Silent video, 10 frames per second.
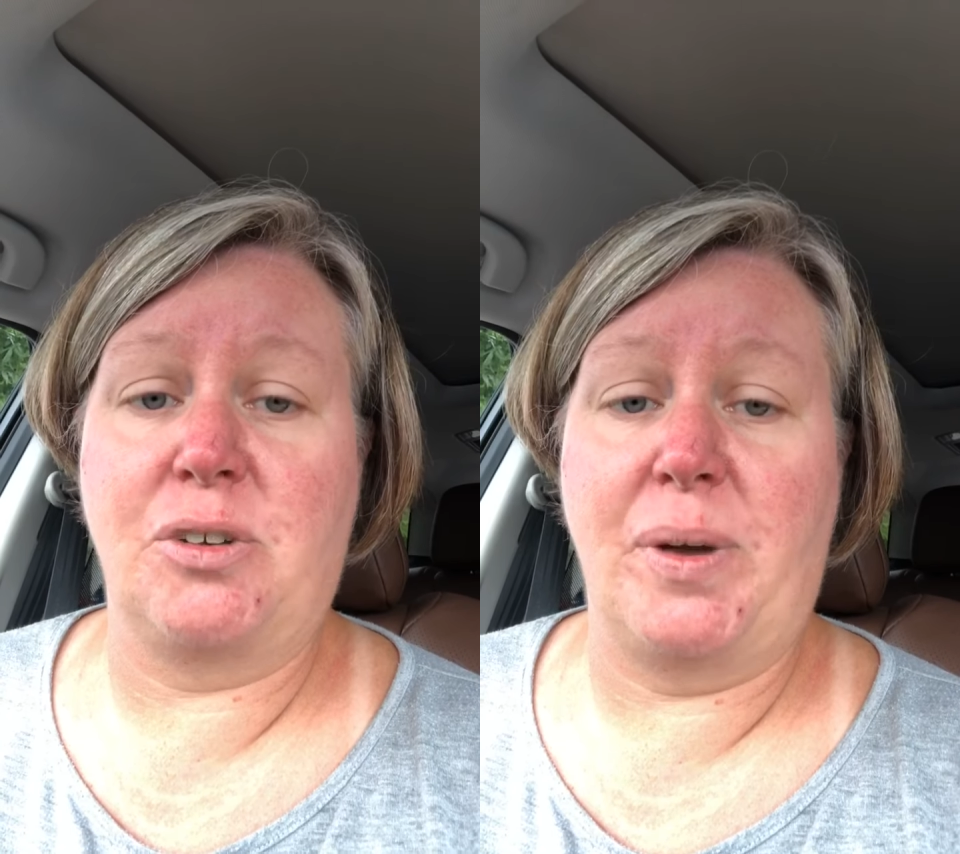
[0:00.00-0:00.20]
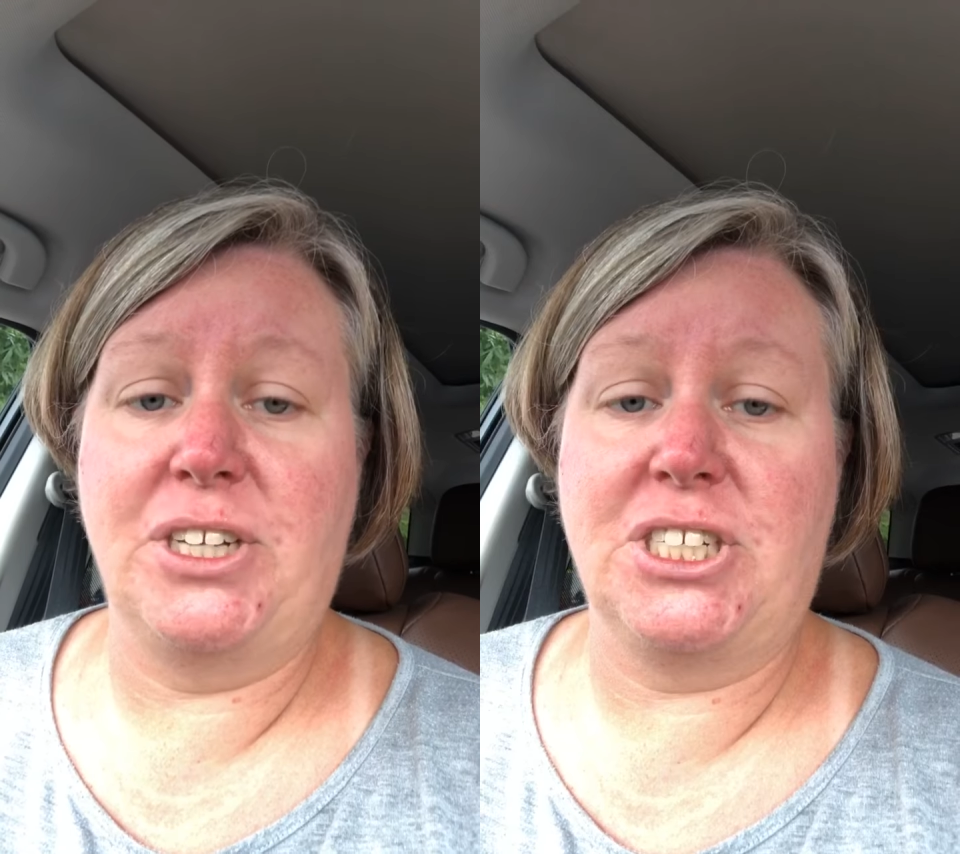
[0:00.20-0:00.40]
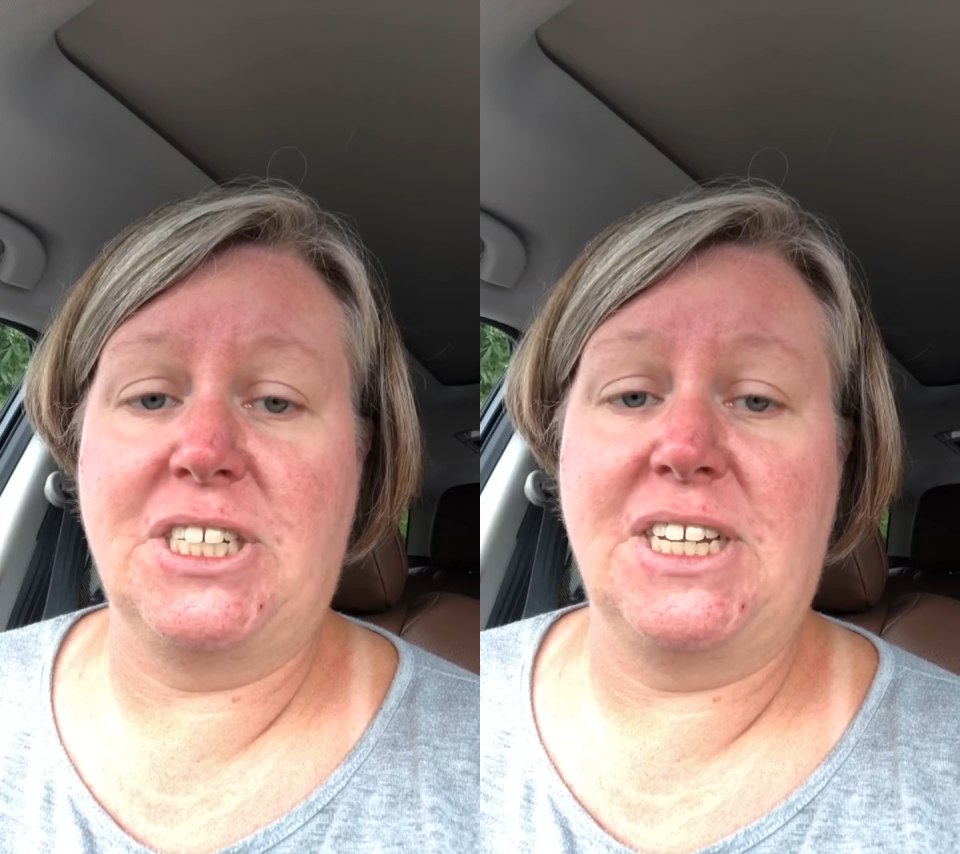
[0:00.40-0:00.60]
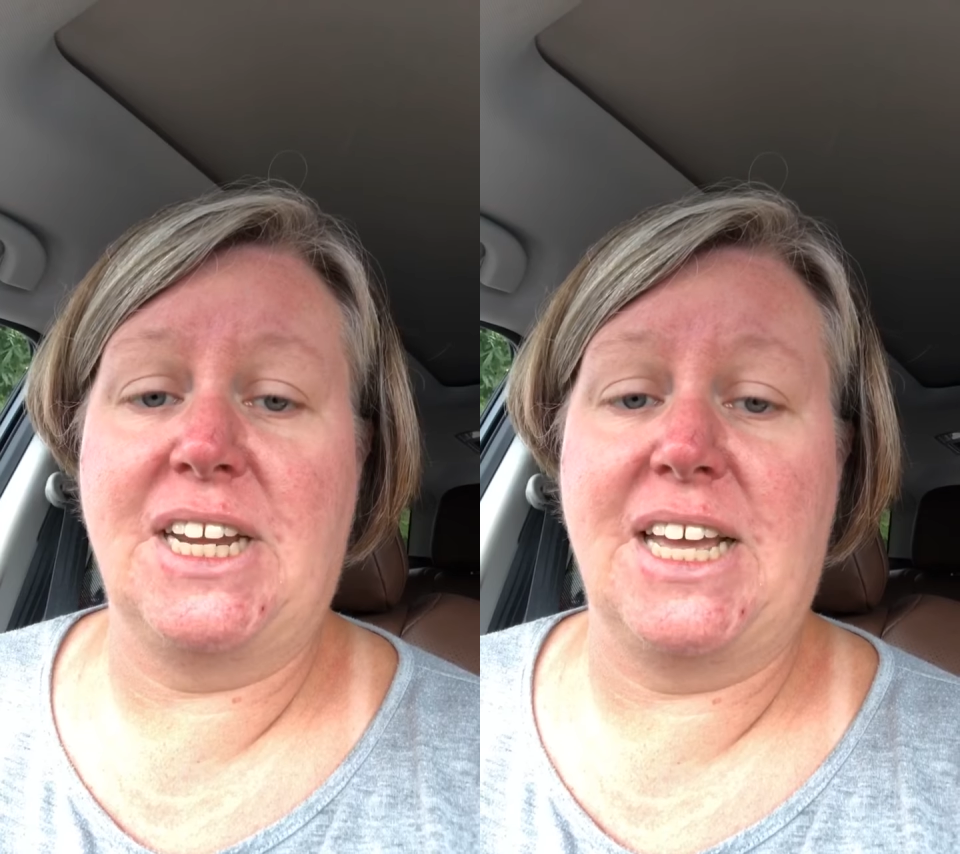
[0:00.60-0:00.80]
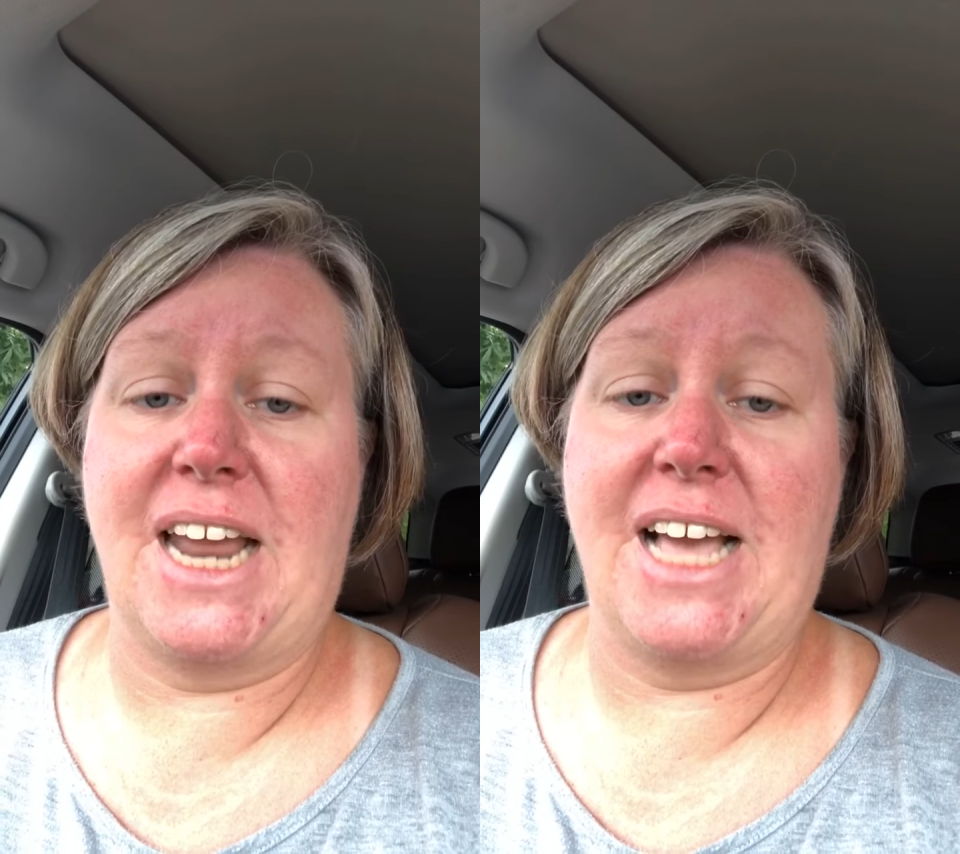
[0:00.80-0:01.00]
Question it
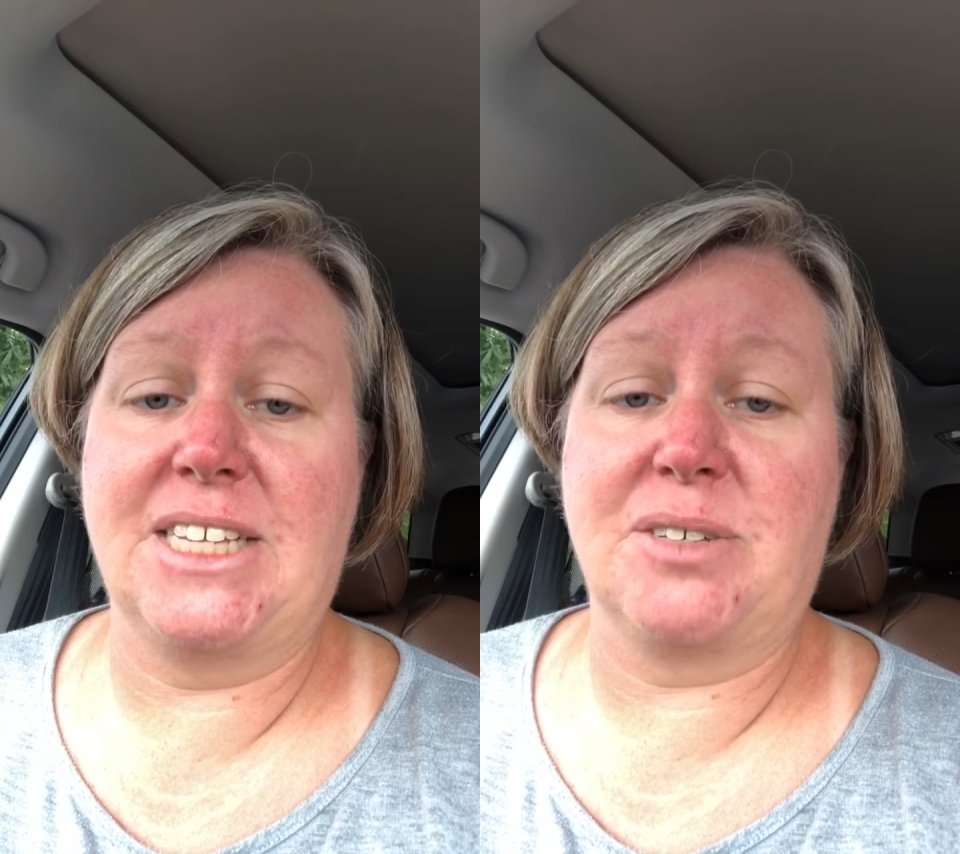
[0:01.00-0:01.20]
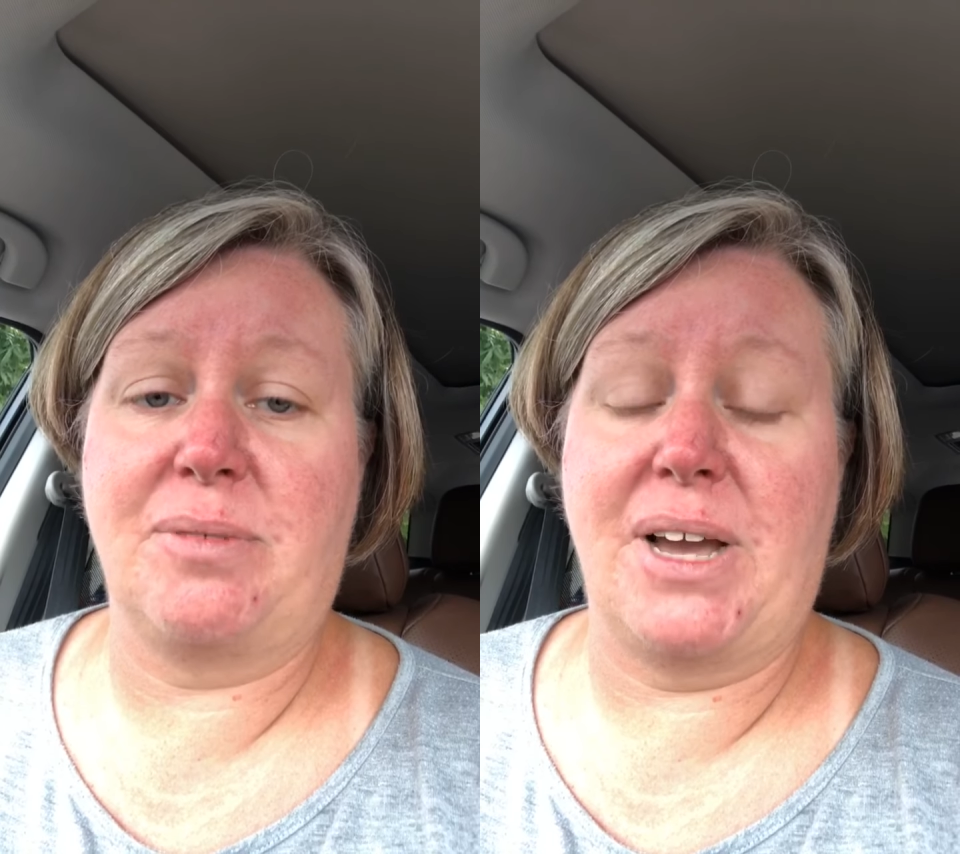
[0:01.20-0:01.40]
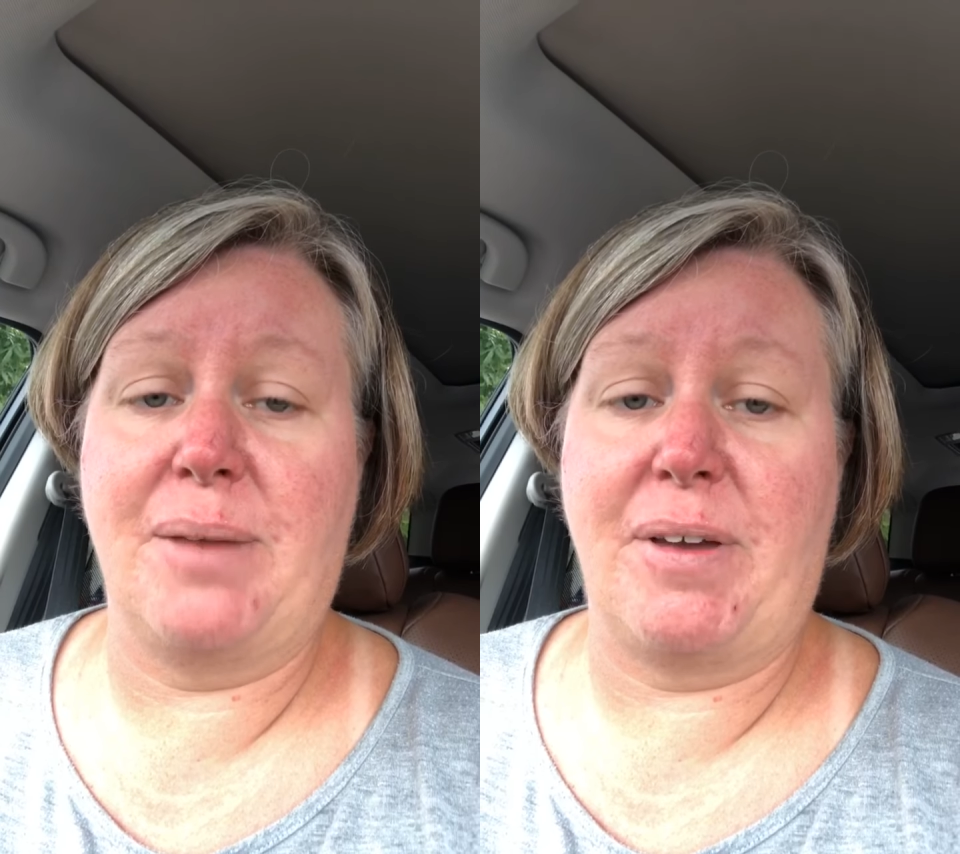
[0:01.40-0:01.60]
and ask why.